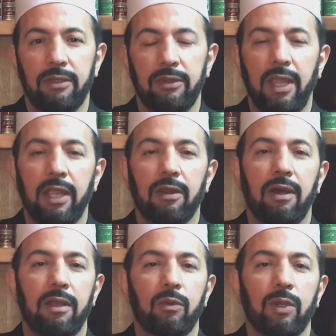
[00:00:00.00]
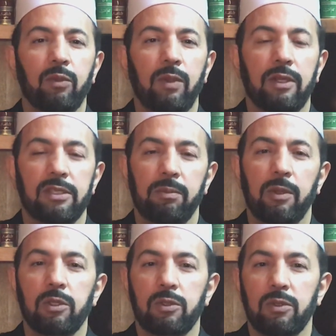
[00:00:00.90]
they are what we are
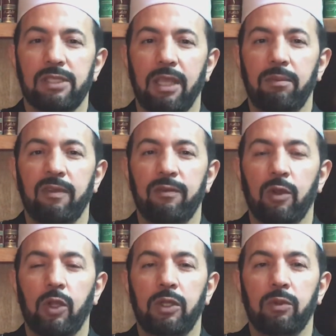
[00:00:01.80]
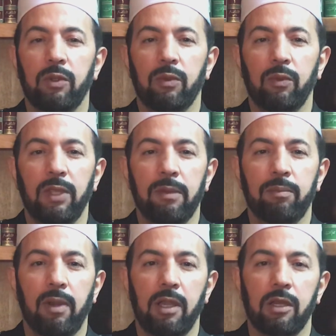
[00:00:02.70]
supposed to say before we
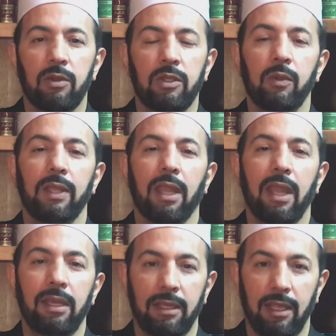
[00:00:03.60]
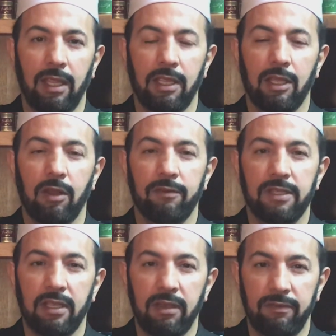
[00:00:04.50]
embark on doing anything of
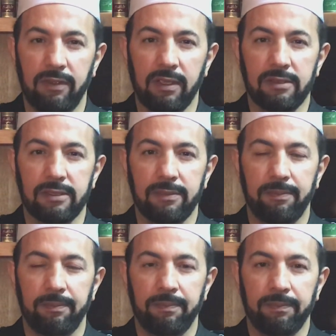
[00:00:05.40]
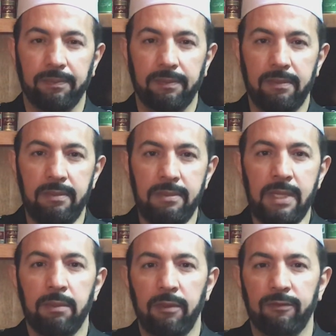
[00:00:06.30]
significance.
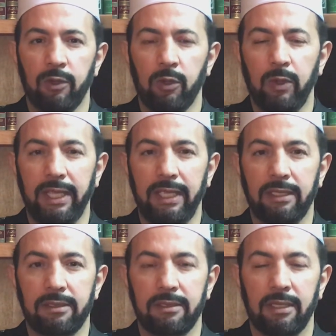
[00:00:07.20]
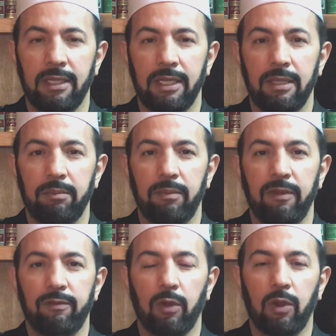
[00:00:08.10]
Before we eat,
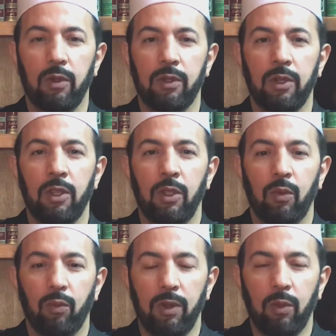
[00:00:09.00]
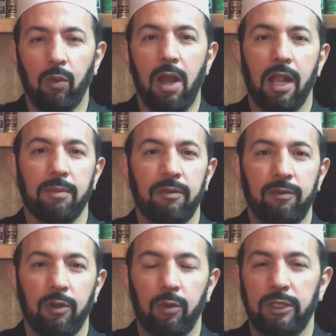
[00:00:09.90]
before we walk,
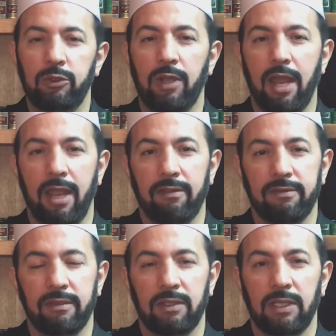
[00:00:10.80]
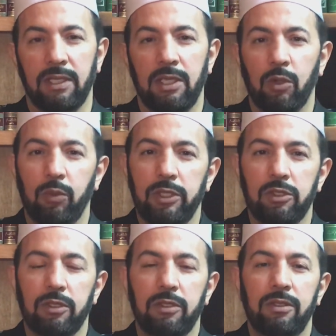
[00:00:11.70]
before we drive, we
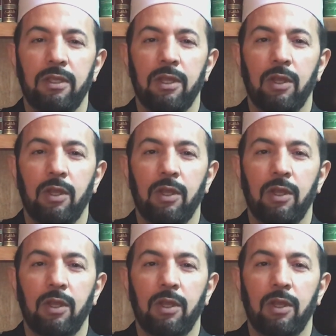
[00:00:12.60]
should